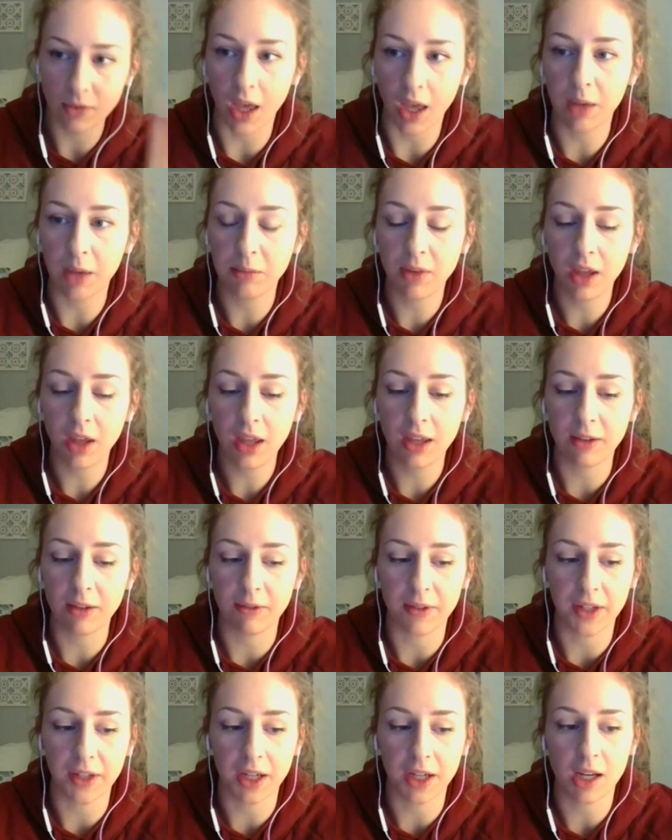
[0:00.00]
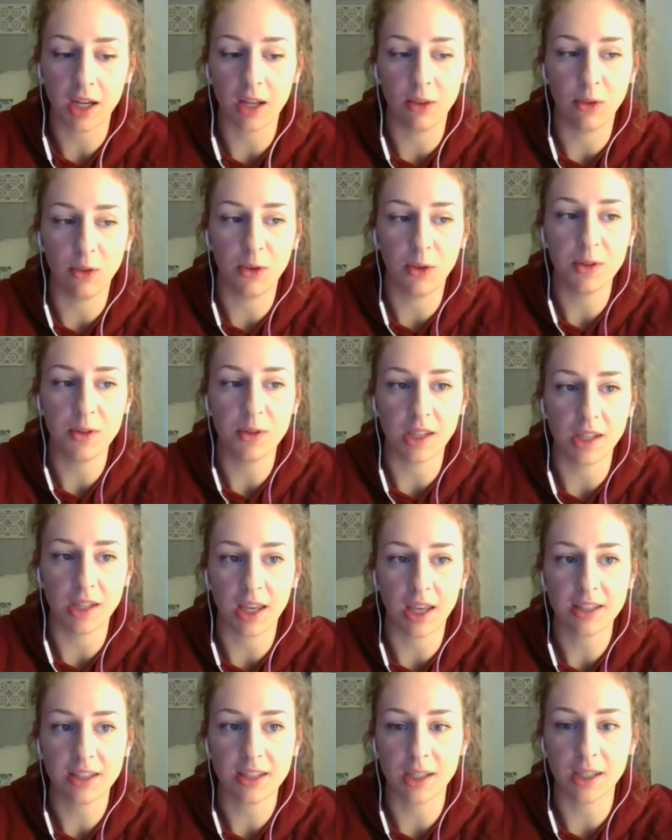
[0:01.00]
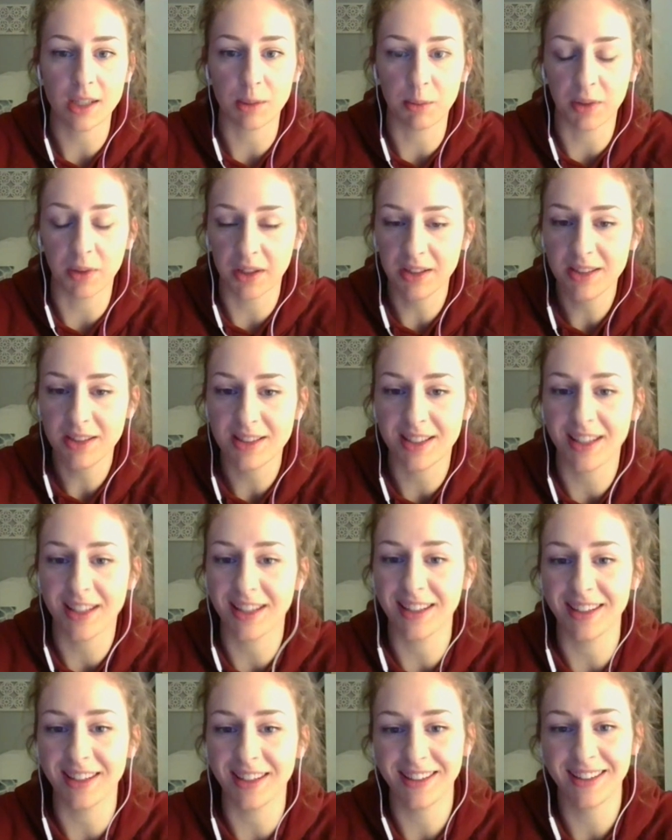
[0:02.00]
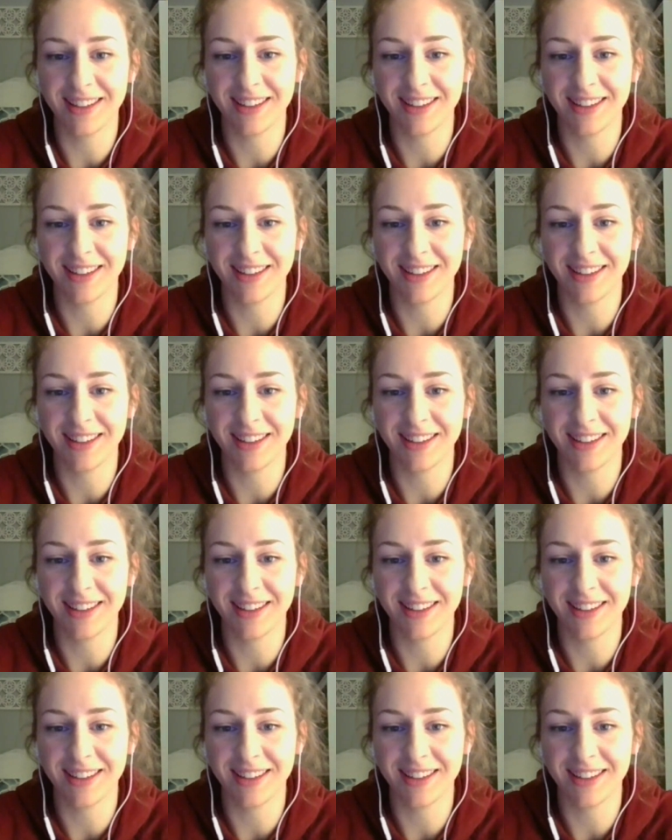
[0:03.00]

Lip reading: I'm not a very enthusiastic person.